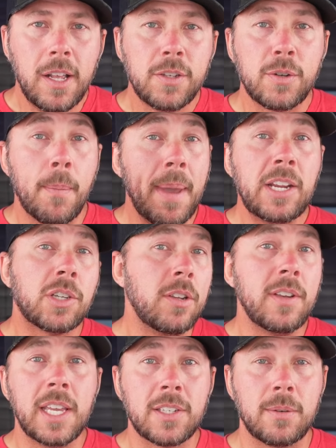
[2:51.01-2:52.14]
So make sure
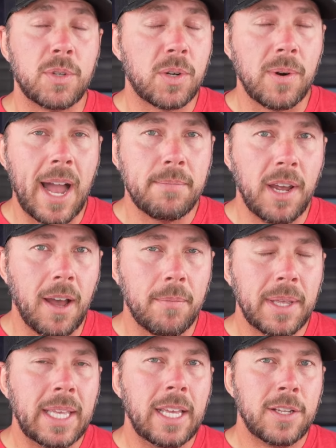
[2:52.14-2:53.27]
you get subscribed up
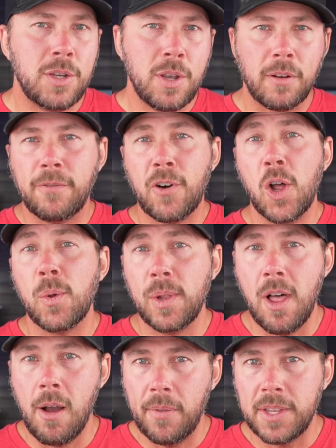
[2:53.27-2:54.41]
so you can follow
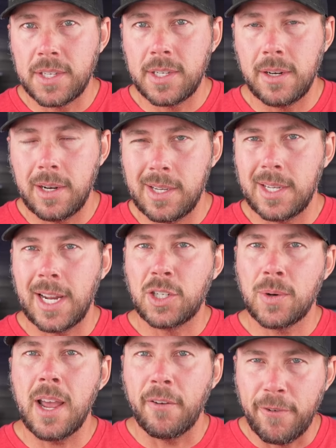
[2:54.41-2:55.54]
along with this series as I
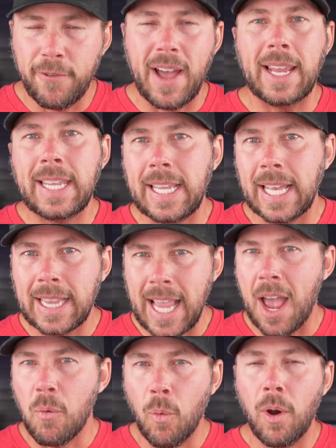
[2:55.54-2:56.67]
try to finally get
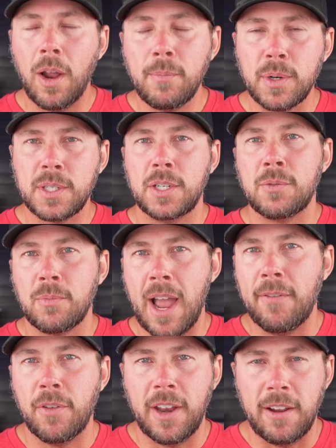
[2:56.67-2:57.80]
that one precision
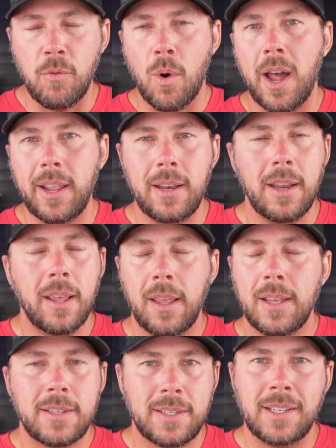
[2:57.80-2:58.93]
rifle that I've wanted
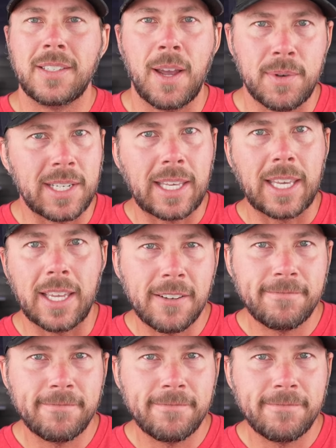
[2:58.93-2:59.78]
since I was a kid.